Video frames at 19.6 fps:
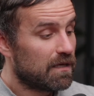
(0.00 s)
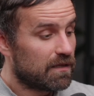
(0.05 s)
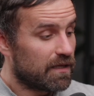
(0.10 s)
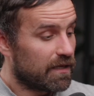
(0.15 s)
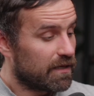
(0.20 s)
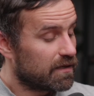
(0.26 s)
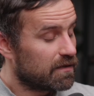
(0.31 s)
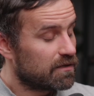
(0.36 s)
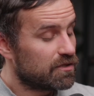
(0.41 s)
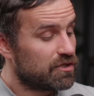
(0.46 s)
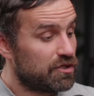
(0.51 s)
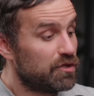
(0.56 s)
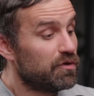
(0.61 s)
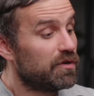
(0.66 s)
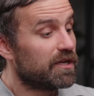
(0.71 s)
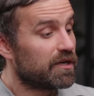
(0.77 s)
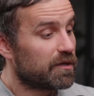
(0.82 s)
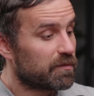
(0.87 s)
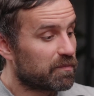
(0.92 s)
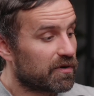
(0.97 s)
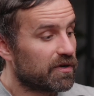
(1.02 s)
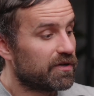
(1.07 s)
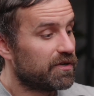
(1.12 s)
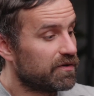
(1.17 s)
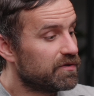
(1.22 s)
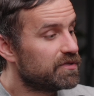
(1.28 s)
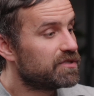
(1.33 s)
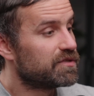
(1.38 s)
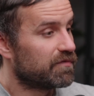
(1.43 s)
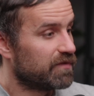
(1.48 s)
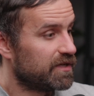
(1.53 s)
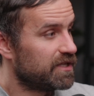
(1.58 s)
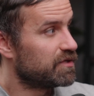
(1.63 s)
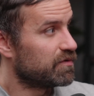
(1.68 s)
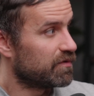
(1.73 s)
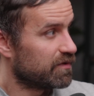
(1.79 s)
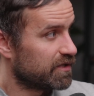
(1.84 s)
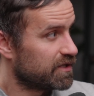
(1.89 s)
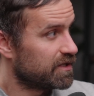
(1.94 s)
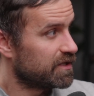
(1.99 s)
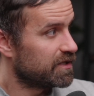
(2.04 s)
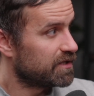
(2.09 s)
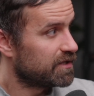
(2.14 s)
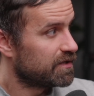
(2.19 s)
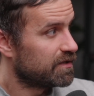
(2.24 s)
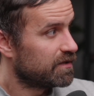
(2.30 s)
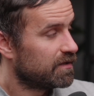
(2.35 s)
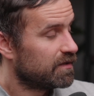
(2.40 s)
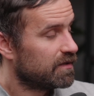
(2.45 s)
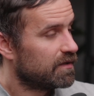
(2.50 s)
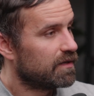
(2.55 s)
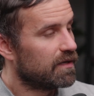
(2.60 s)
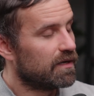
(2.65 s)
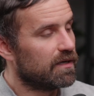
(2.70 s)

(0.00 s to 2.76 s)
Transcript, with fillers: like student produced resources. Yeah, that's good.